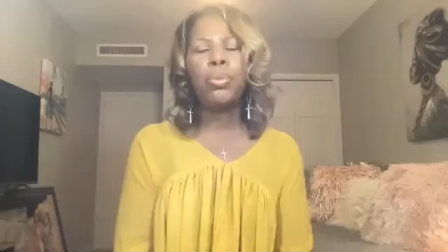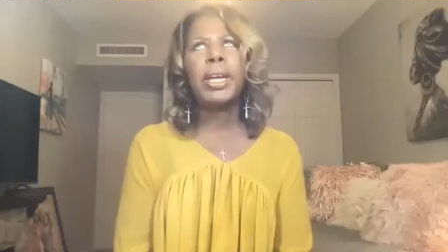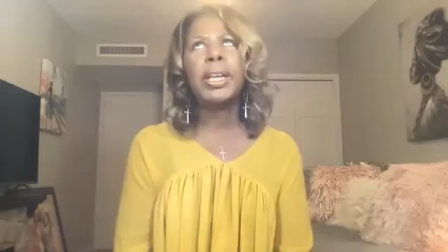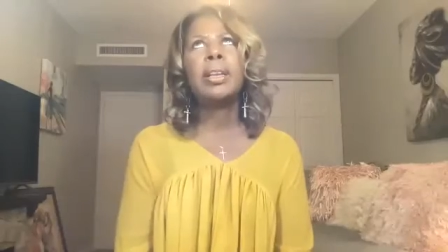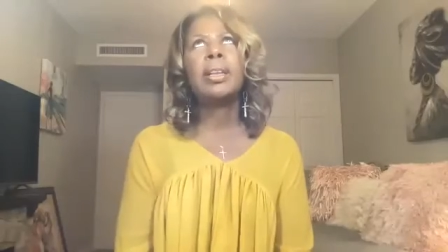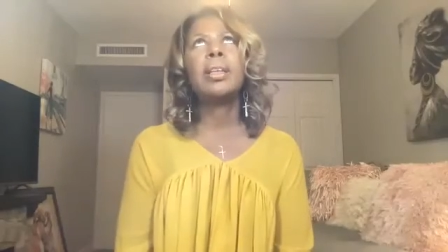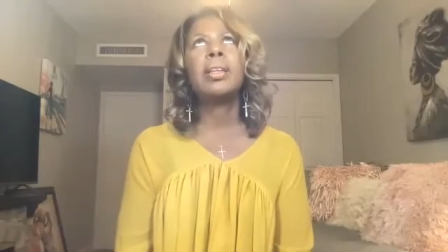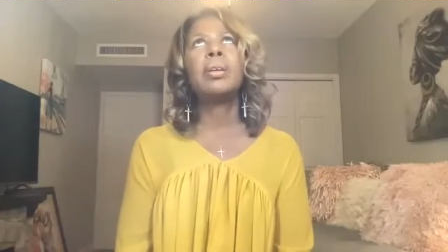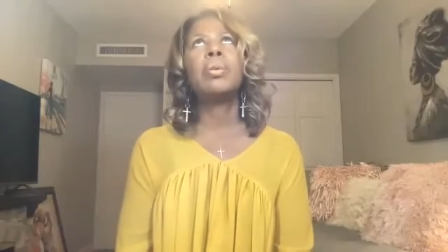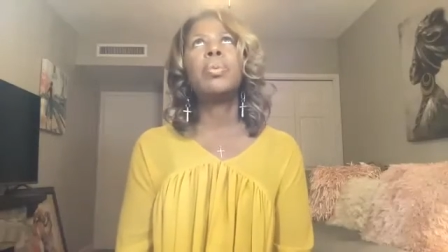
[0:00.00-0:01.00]

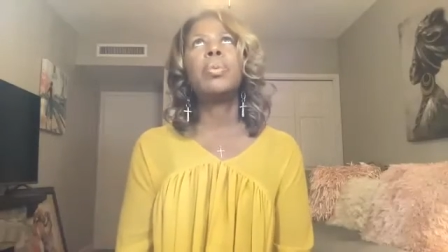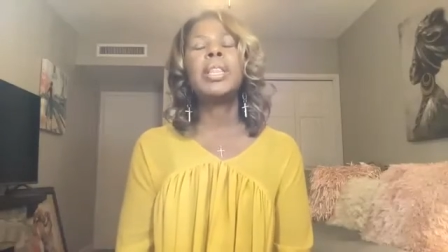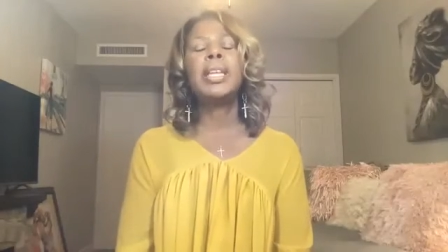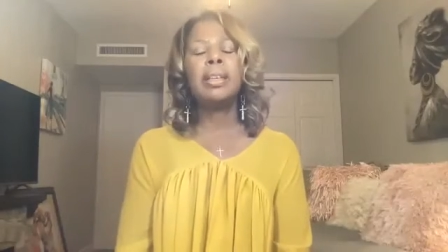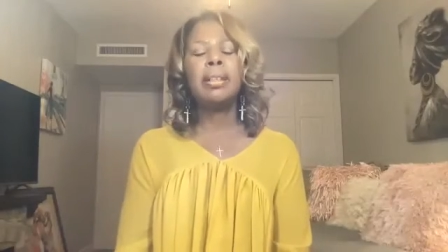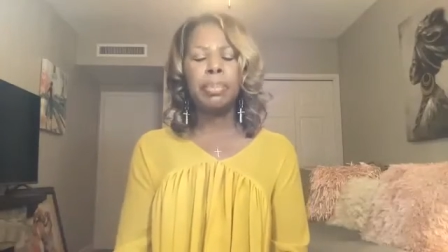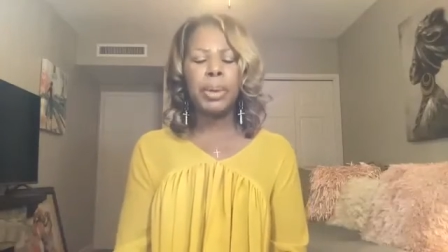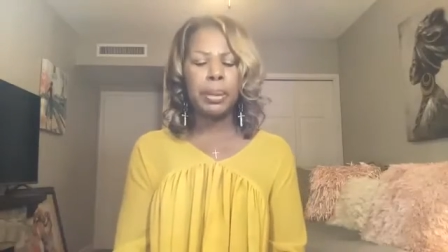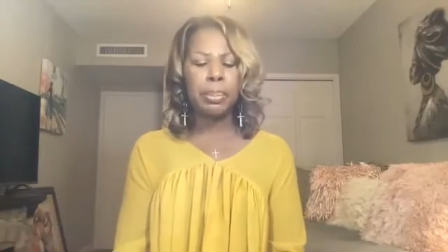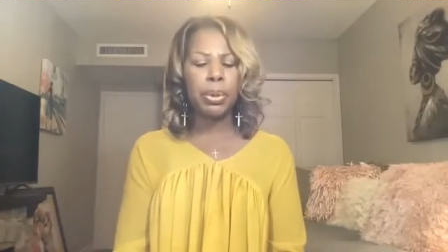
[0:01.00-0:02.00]
when these
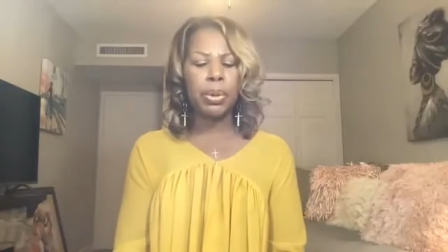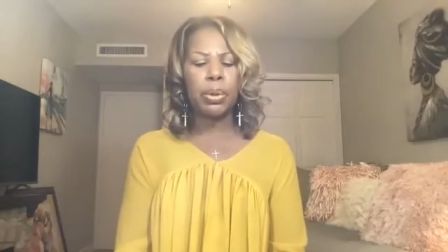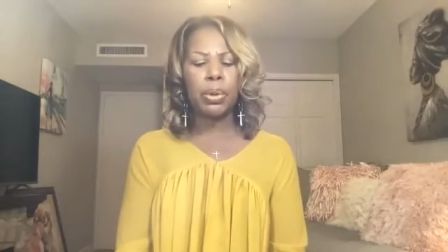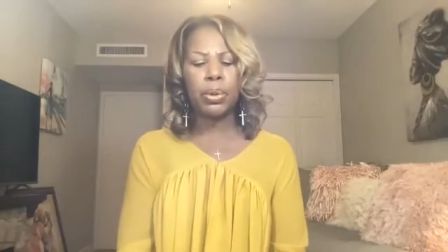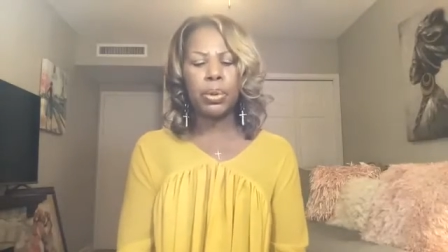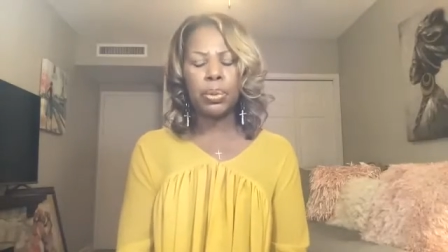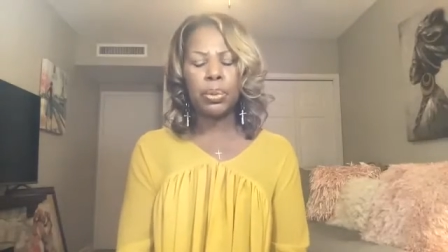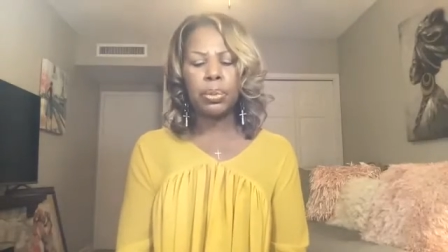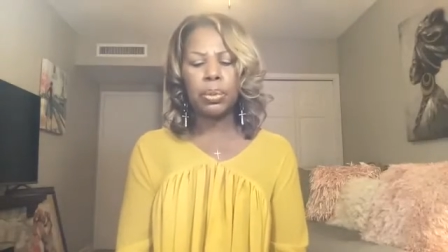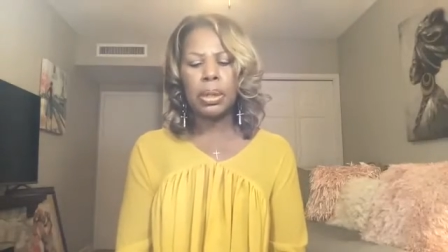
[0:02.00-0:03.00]
people
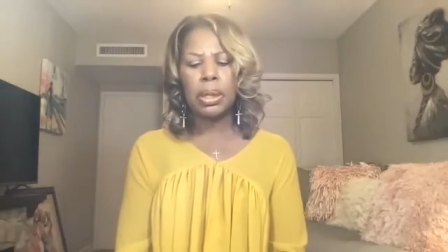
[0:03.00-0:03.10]
who